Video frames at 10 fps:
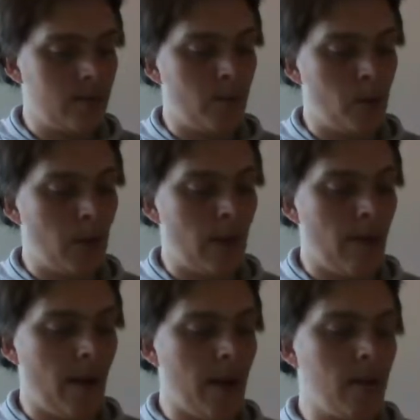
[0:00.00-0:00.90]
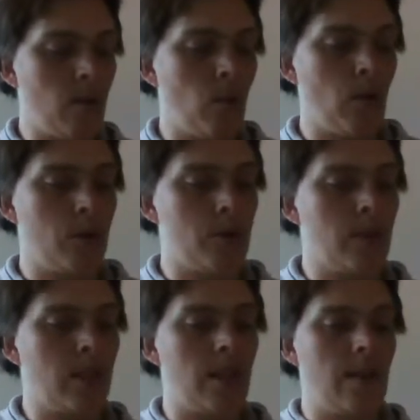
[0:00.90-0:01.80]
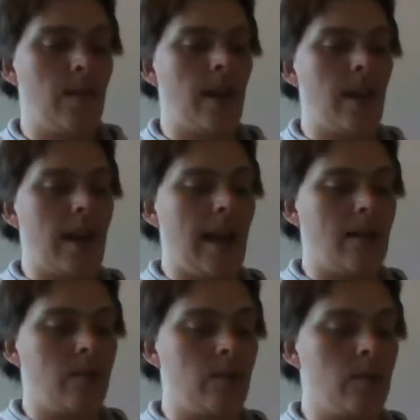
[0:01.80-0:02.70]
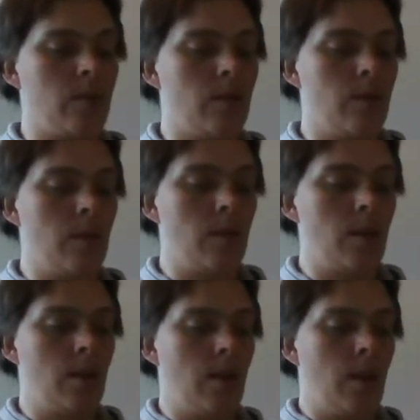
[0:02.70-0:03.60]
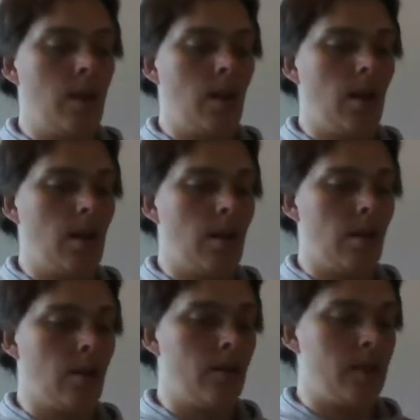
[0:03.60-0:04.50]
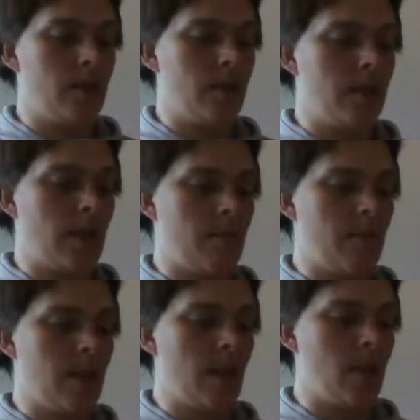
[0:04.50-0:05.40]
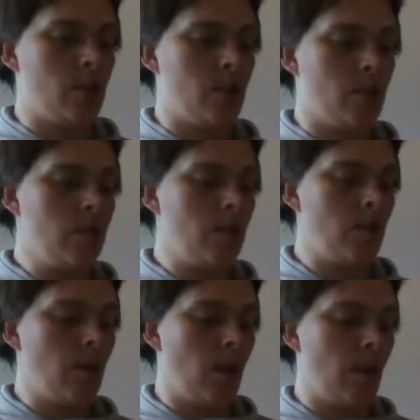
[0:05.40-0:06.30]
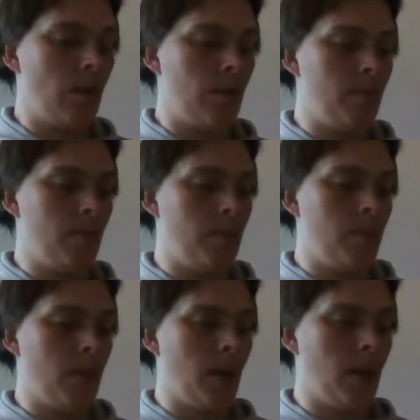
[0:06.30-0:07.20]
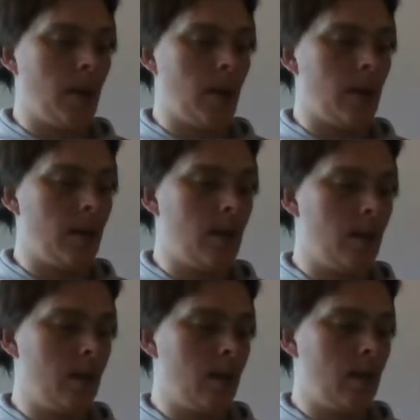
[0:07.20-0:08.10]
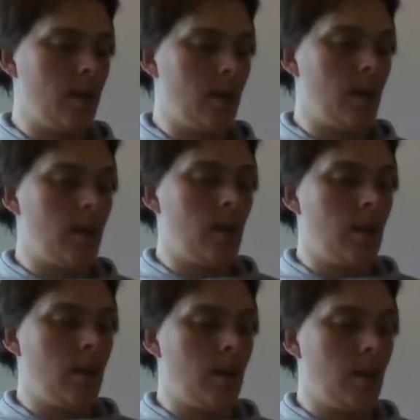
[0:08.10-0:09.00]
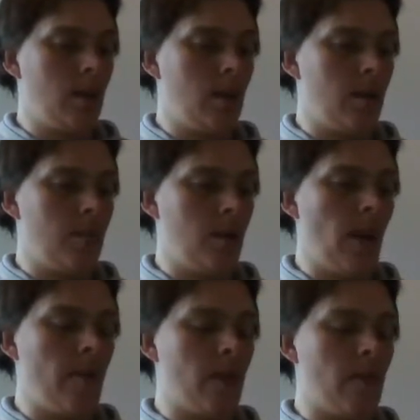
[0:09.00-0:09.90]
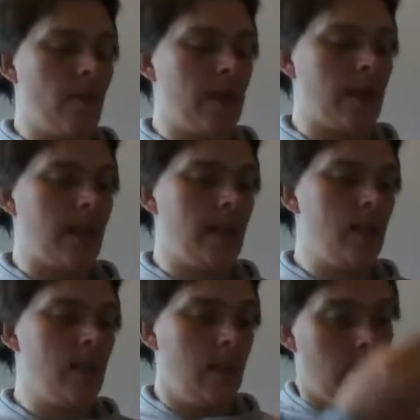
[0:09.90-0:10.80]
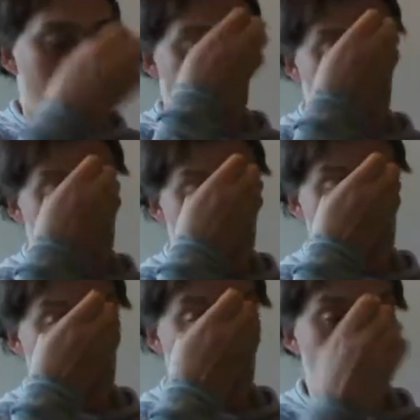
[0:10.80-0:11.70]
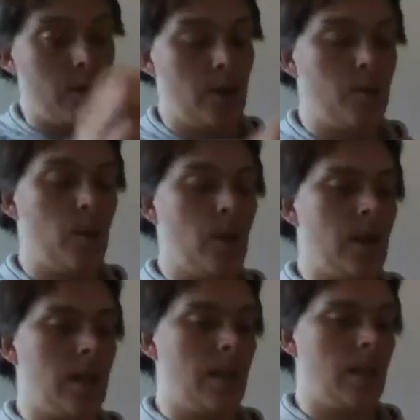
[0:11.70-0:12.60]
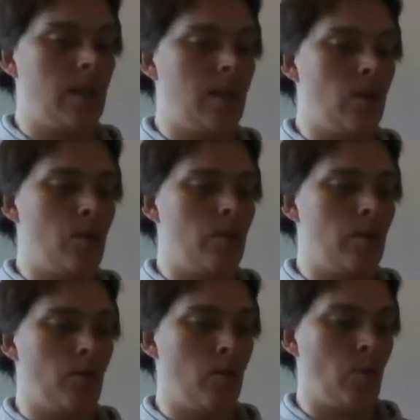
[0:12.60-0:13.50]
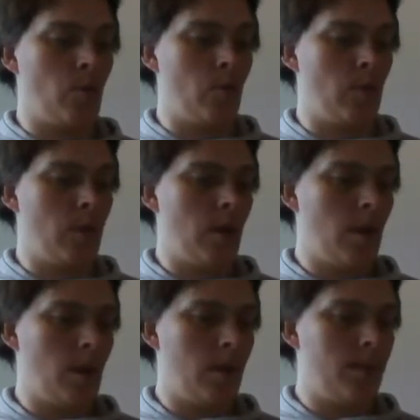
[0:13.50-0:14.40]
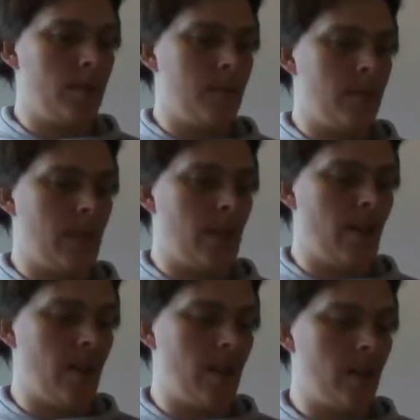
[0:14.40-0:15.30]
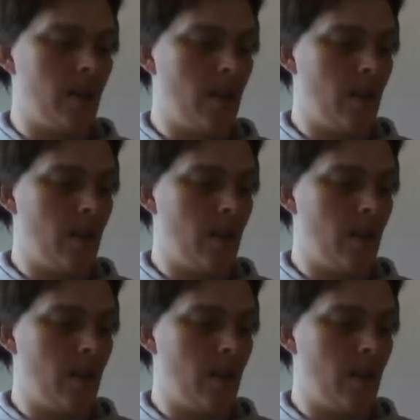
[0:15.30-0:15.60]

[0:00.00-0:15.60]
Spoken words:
book I read was the Viscount's Christmas Temptation by Ridley. This is the first book in the Dukes of War series,